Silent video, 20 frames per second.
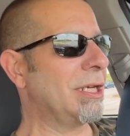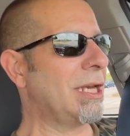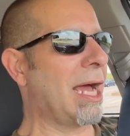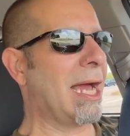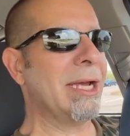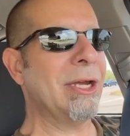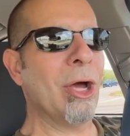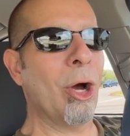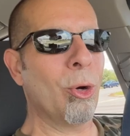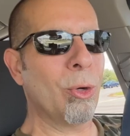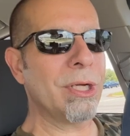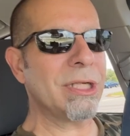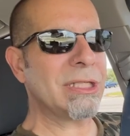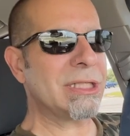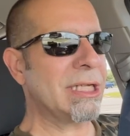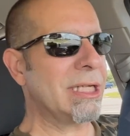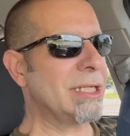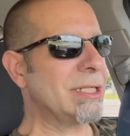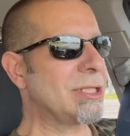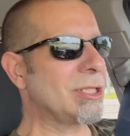I
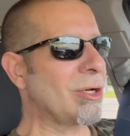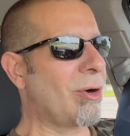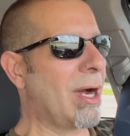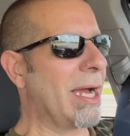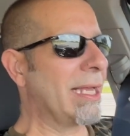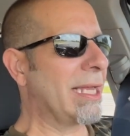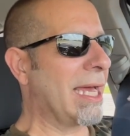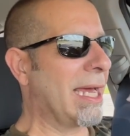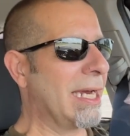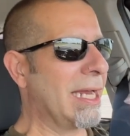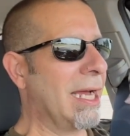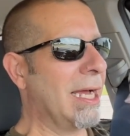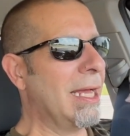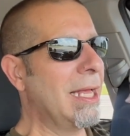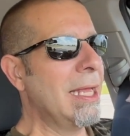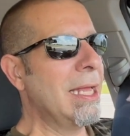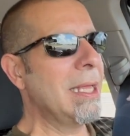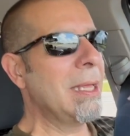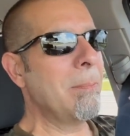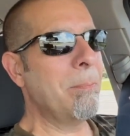noticed it, so I kind
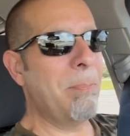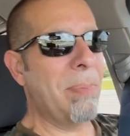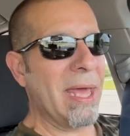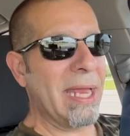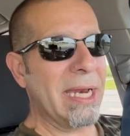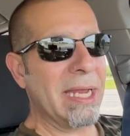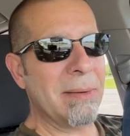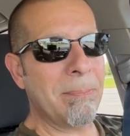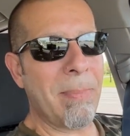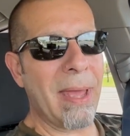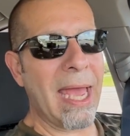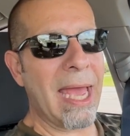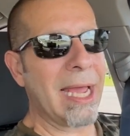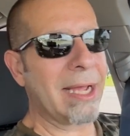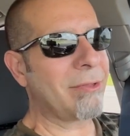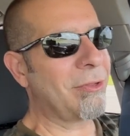of bent it back.